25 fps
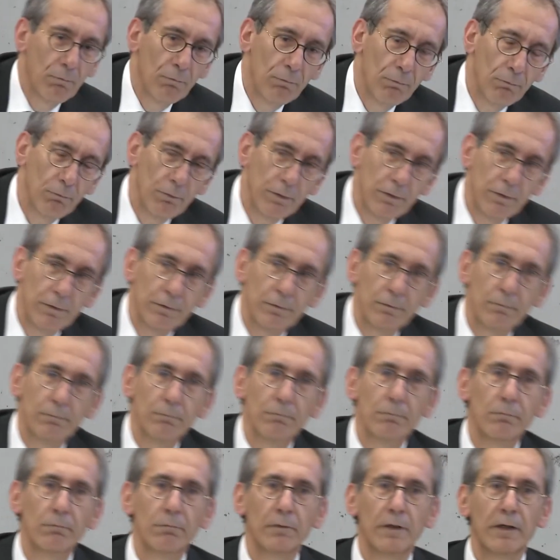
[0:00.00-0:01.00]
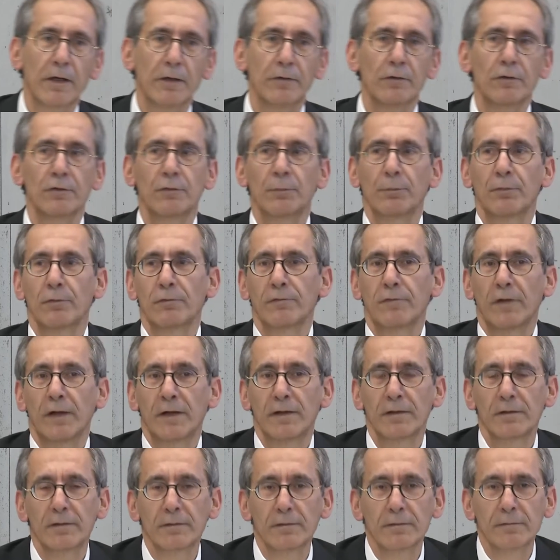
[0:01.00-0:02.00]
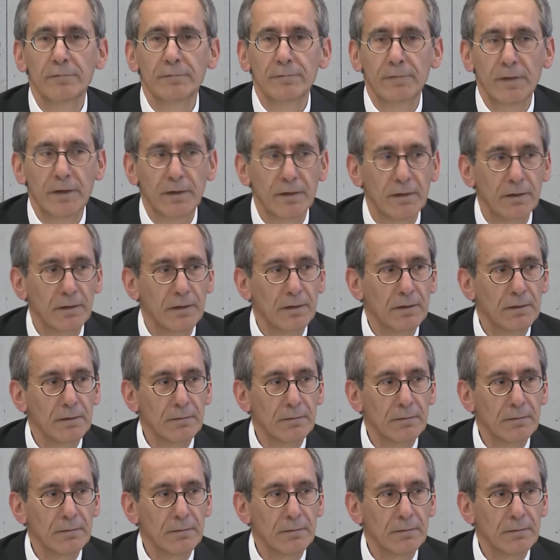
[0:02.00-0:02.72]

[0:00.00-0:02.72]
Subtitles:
we cannot provide very